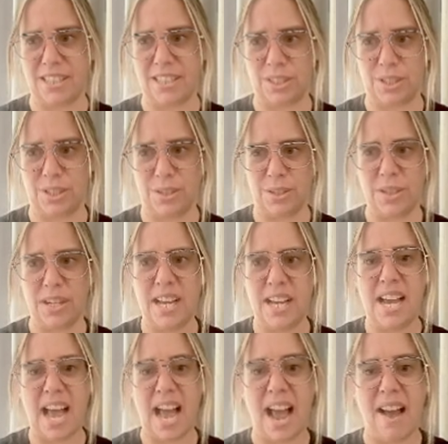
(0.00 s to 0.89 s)
to
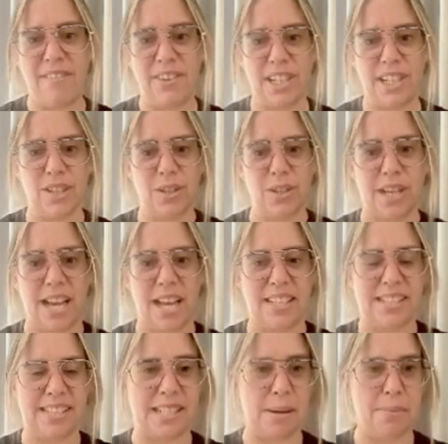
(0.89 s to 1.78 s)
having a look
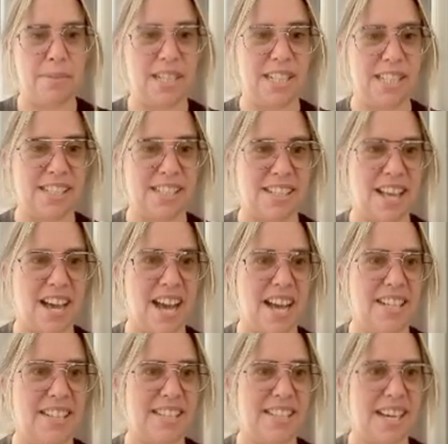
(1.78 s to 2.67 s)
at some of the
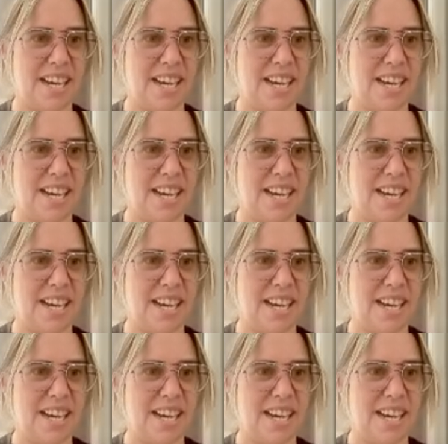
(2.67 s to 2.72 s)
slides